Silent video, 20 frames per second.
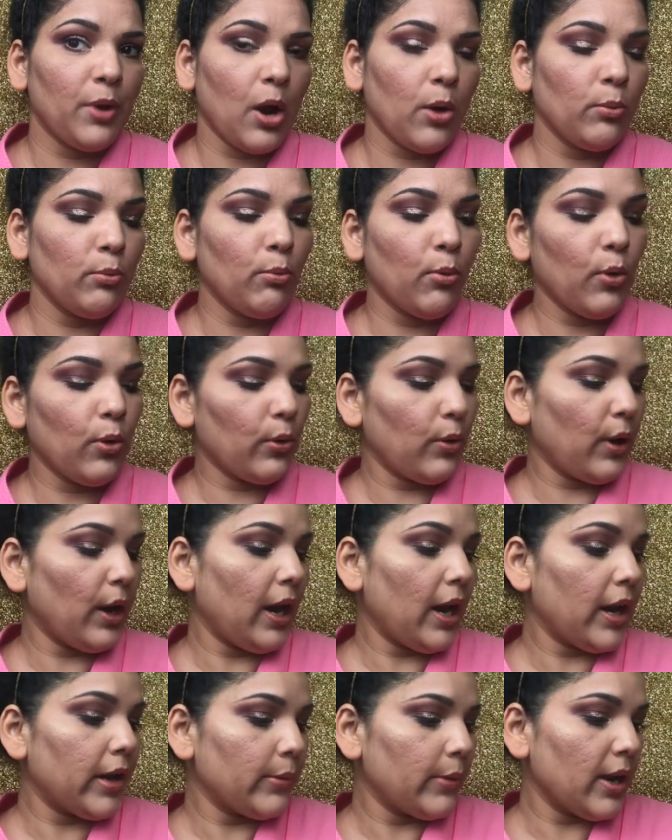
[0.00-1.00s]
brown bone
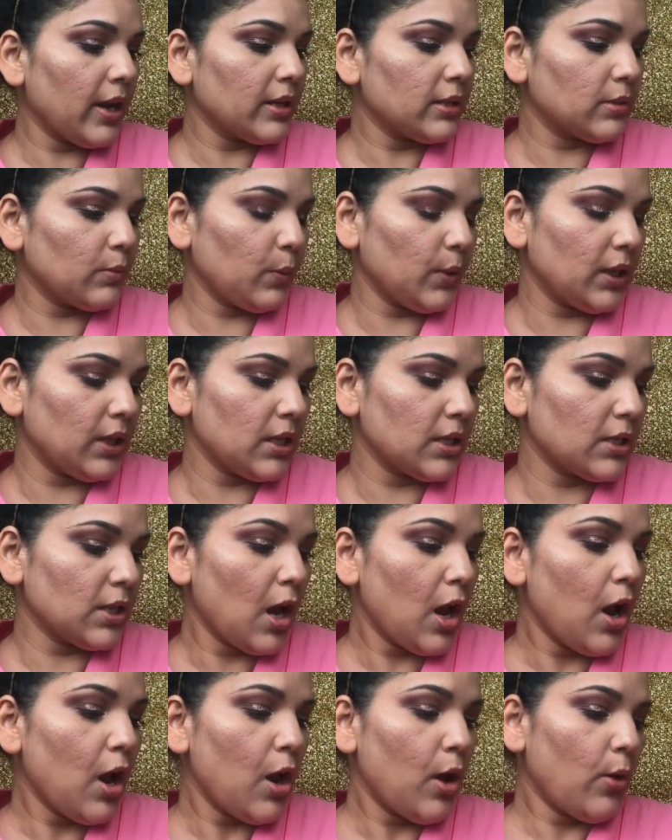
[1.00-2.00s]
areas with this
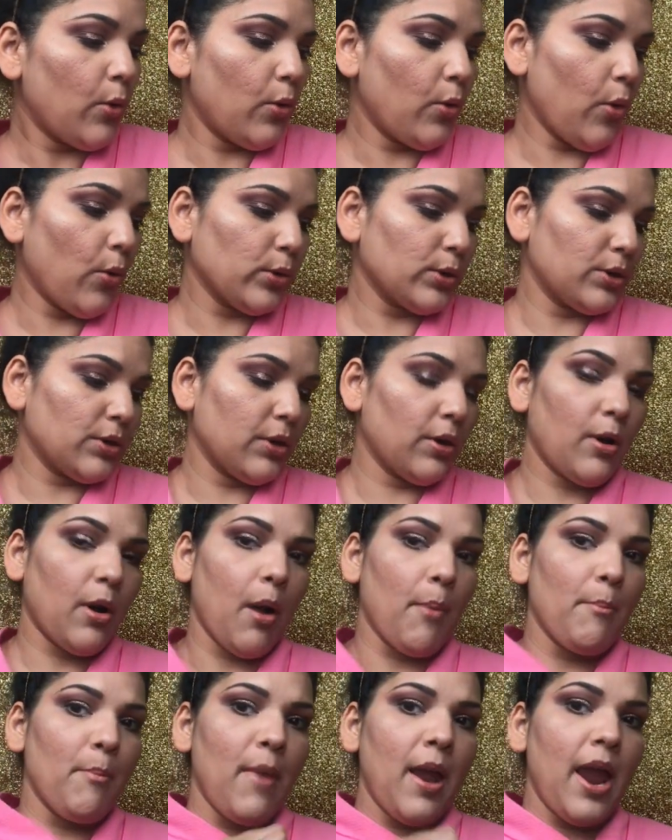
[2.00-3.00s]
Rotor
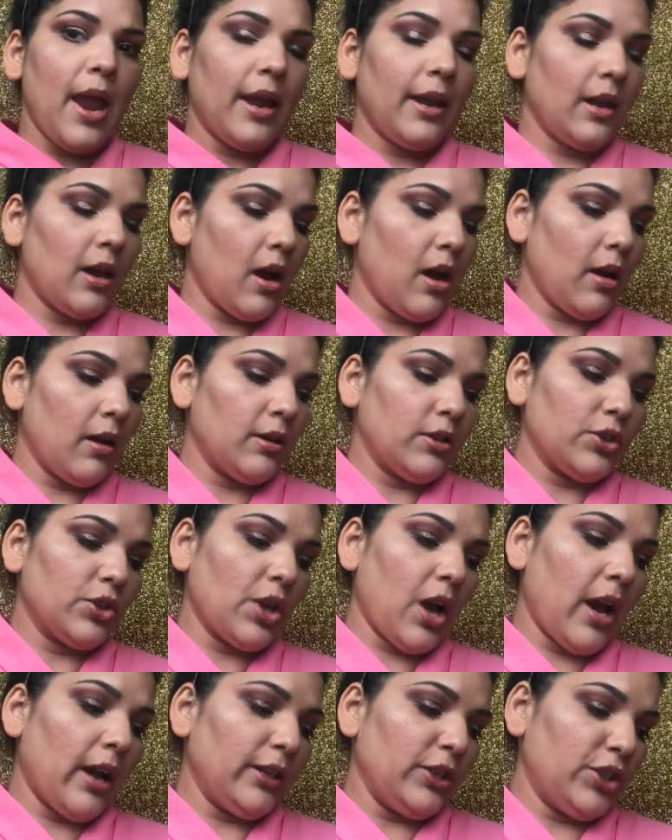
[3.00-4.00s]
Man
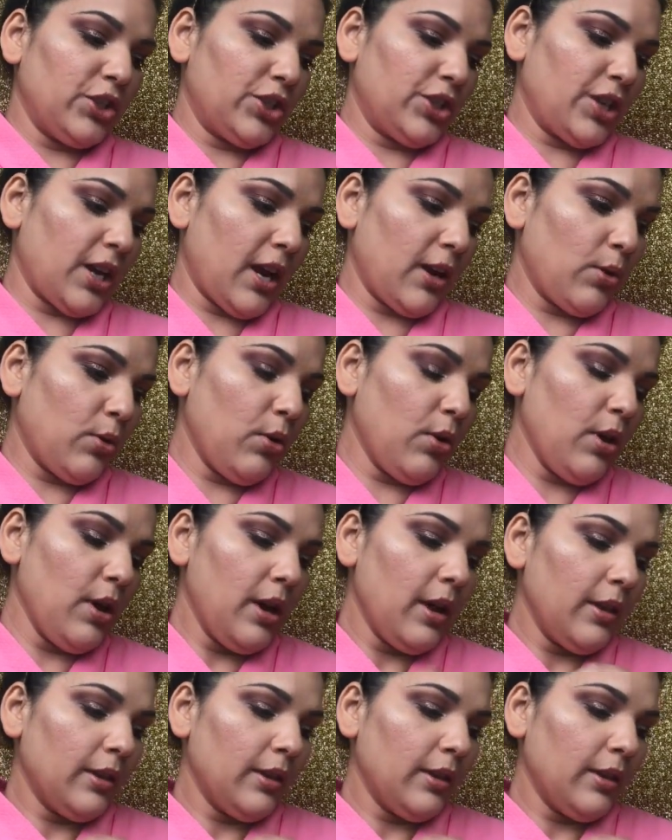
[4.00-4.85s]
eyeshadow.